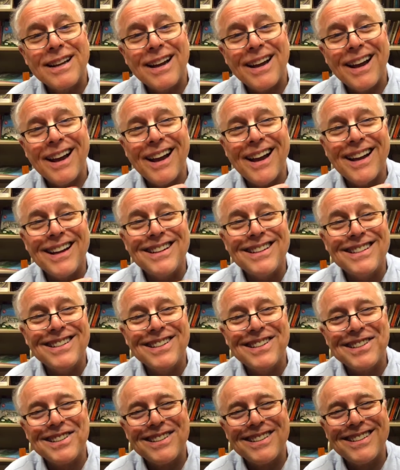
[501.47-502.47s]
and
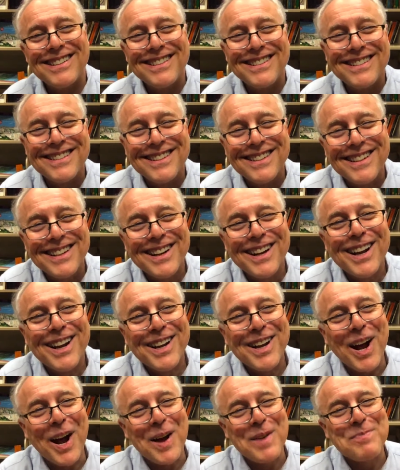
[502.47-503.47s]

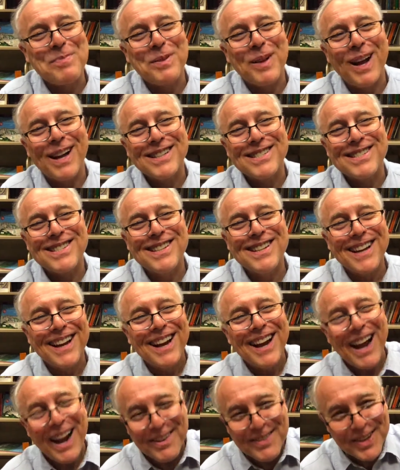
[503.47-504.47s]
God bless.
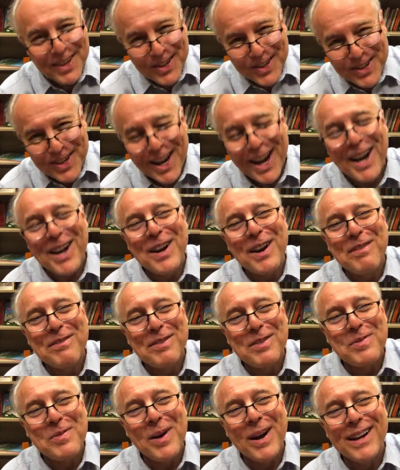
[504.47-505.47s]
Have a good night,
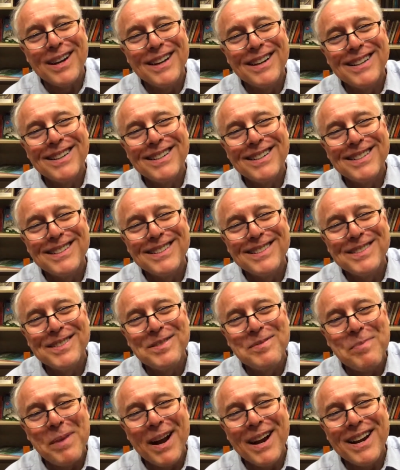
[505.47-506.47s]
everyone. Bye